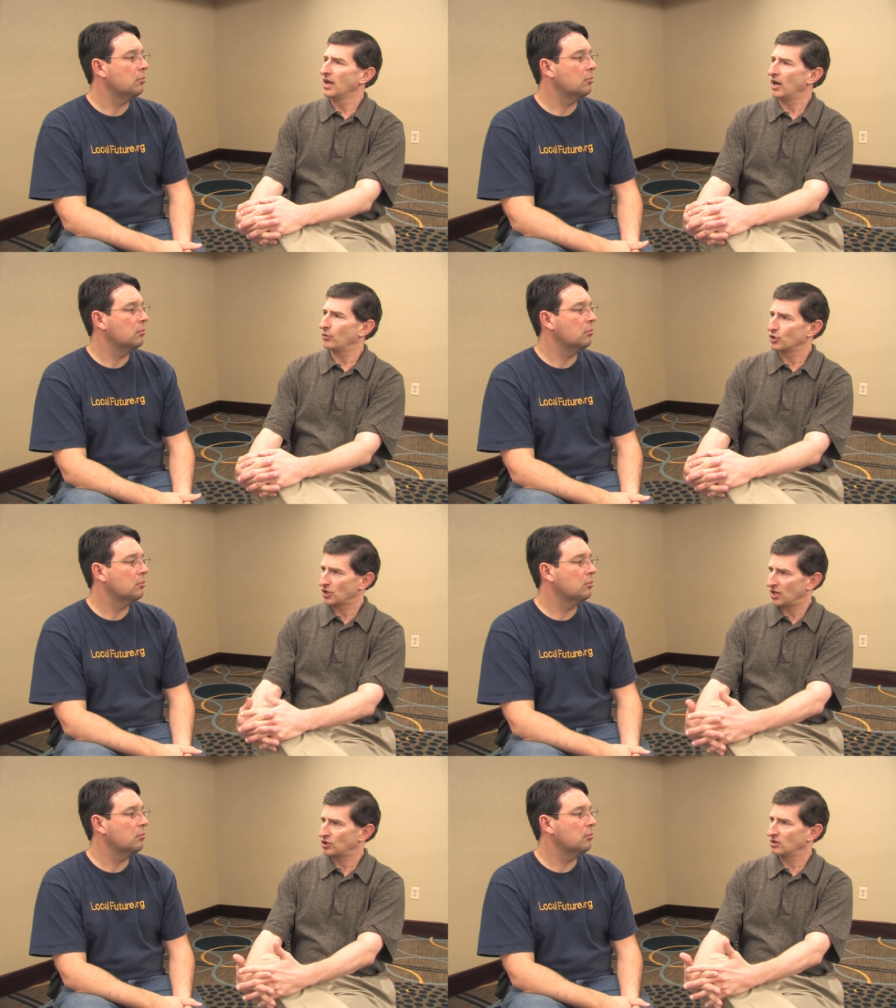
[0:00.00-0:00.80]
Speaker 1: at
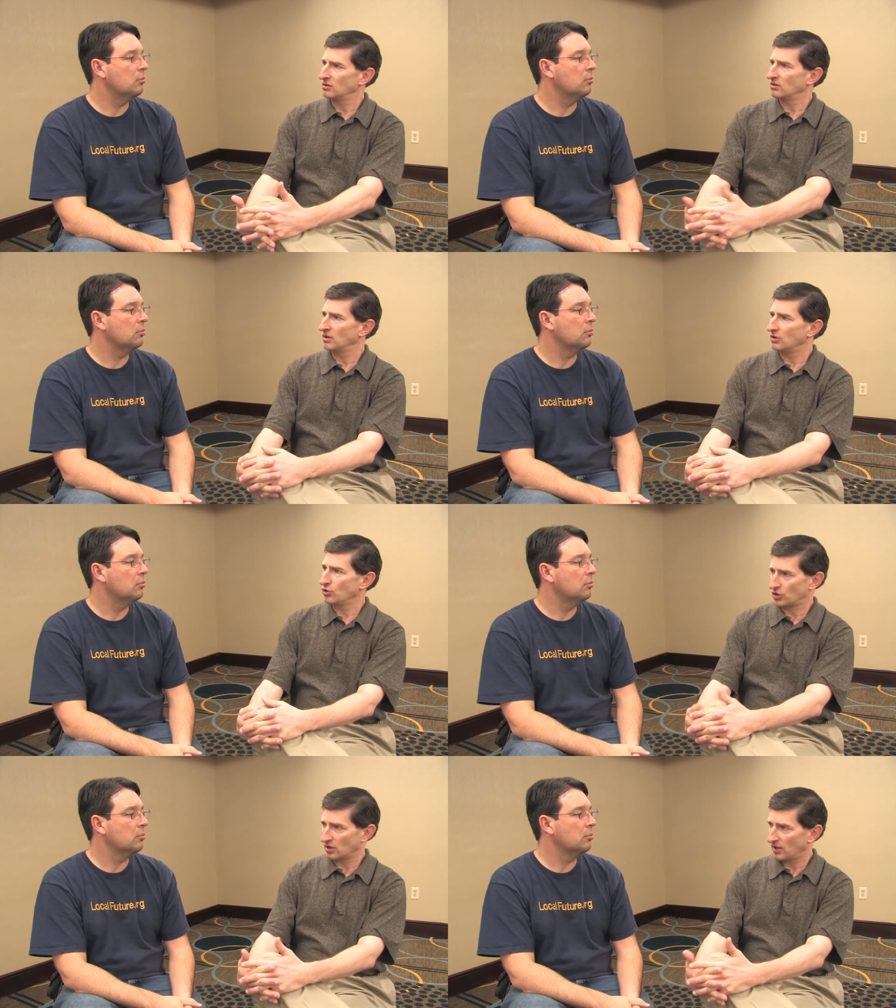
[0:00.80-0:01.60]

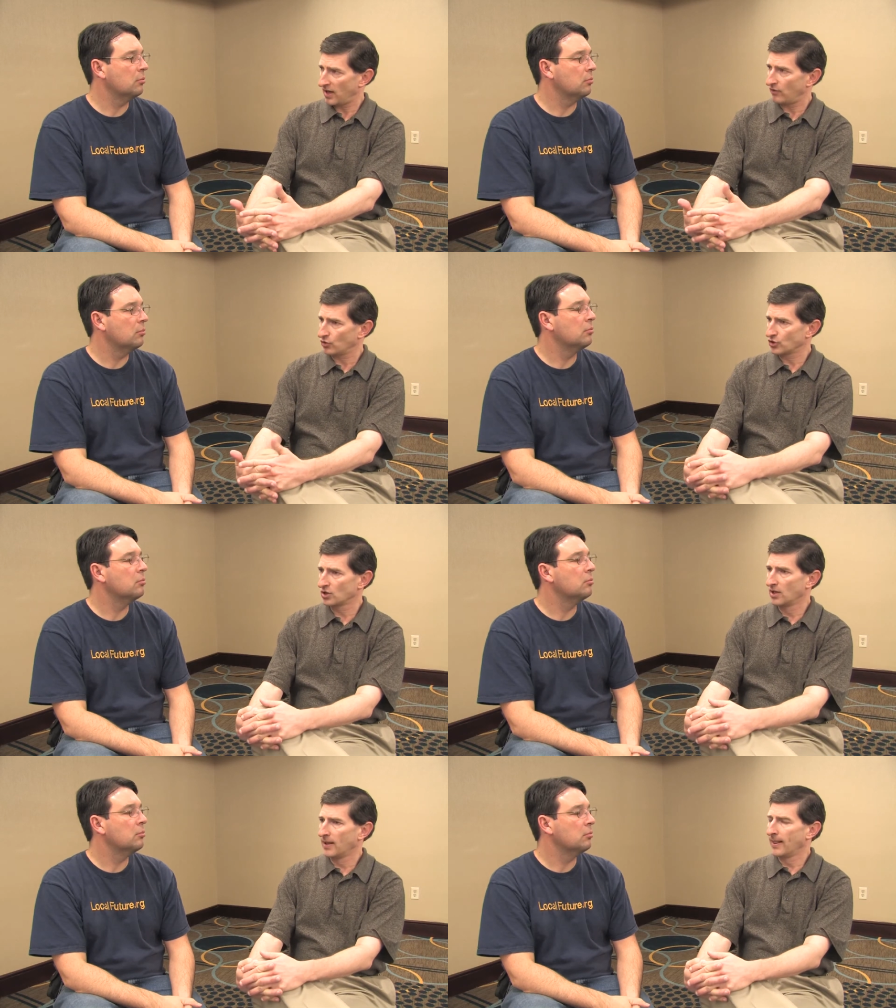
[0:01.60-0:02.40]
recession-inducing levels,